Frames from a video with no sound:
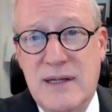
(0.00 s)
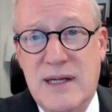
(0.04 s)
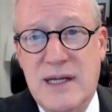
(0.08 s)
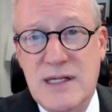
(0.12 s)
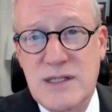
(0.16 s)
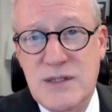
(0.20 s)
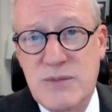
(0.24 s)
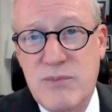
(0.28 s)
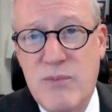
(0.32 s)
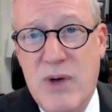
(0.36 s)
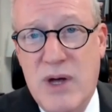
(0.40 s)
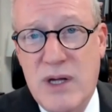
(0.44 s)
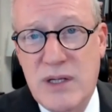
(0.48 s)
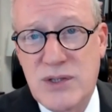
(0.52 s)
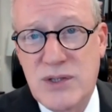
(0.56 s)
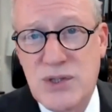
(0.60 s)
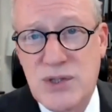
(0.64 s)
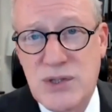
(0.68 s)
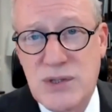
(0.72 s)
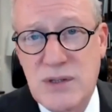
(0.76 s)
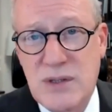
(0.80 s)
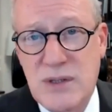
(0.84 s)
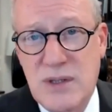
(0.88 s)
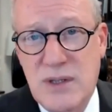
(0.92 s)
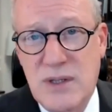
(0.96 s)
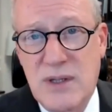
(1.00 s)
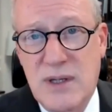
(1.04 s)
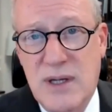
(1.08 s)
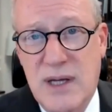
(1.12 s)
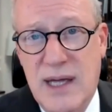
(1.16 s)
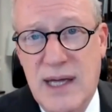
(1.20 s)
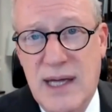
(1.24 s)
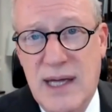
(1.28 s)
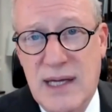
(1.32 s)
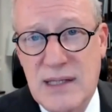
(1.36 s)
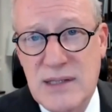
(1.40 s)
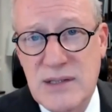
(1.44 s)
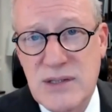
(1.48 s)
as much
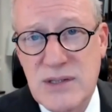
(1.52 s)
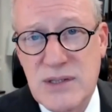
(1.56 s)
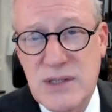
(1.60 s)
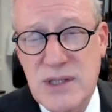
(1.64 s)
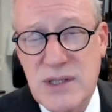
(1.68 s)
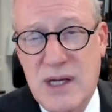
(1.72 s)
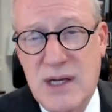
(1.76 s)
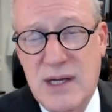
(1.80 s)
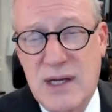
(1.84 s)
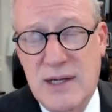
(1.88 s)
as